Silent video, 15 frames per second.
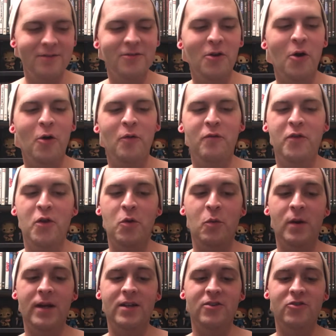So if you
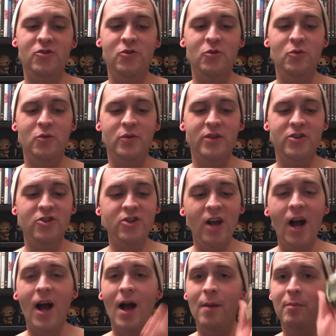went to the
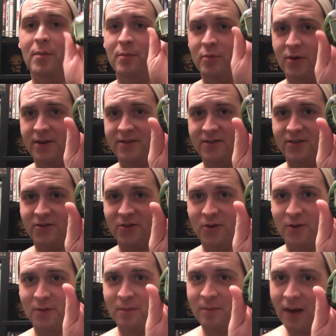shop and pressed
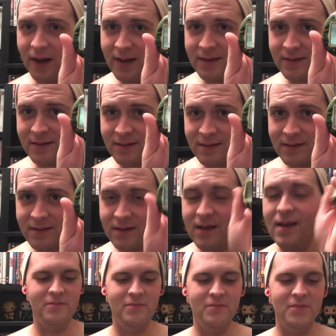certain buttons,
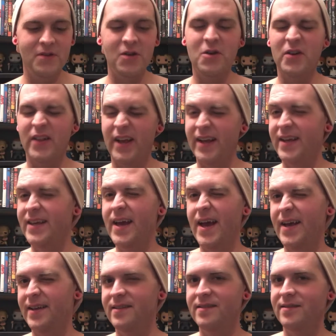you could, like,
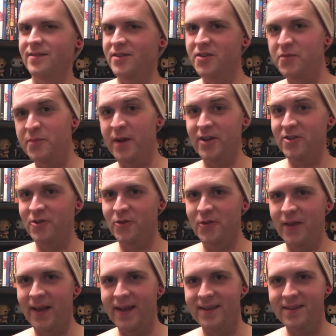get special
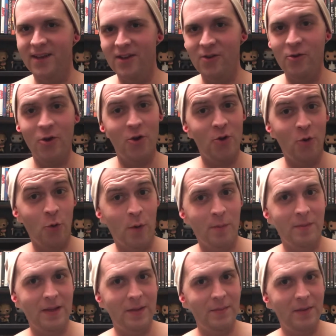things that you couldn't normally